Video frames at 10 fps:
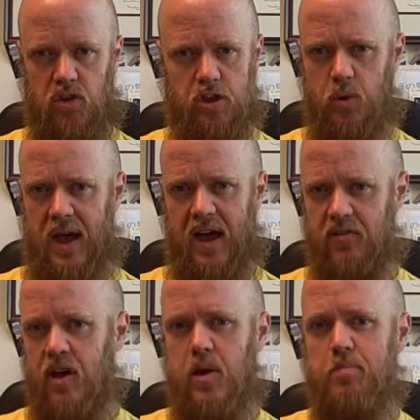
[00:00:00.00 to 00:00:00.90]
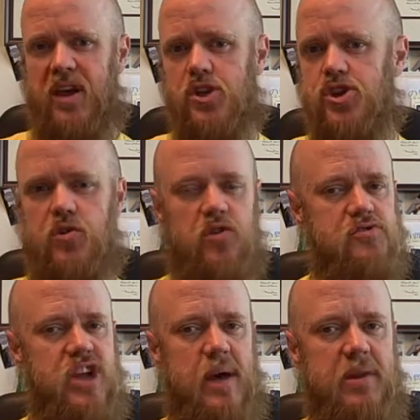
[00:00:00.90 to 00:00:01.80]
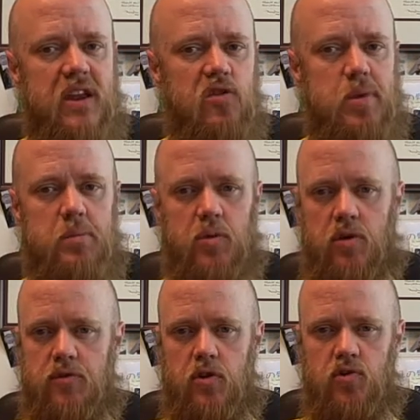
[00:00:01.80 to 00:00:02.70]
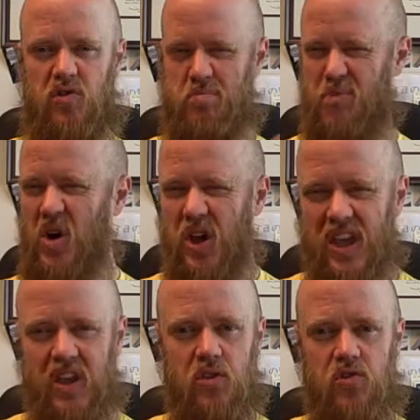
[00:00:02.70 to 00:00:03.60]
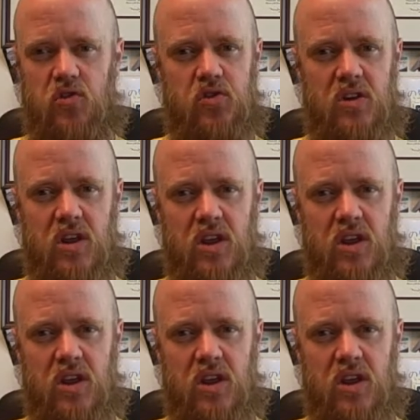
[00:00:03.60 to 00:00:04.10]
you have pictures of Japanese people referred to as monkeys.